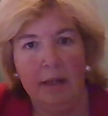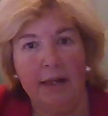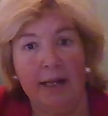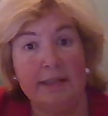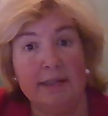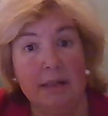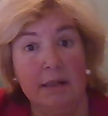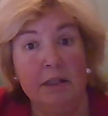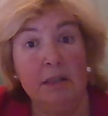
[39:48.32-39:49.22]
That's